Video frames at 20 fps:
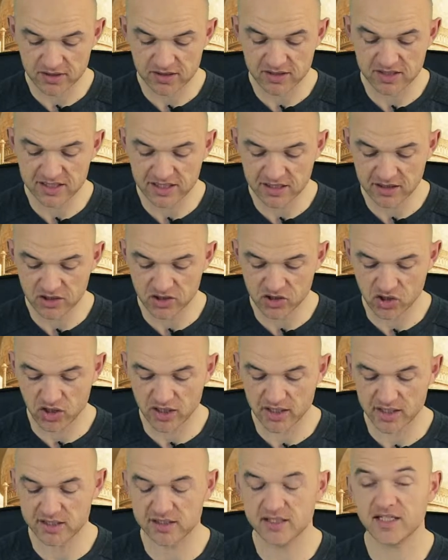
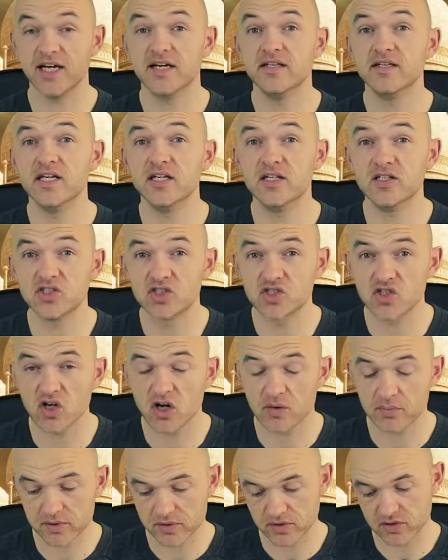synergize, and then
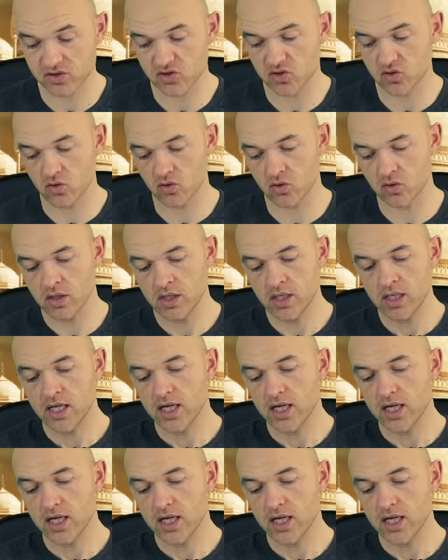sharpen the saw.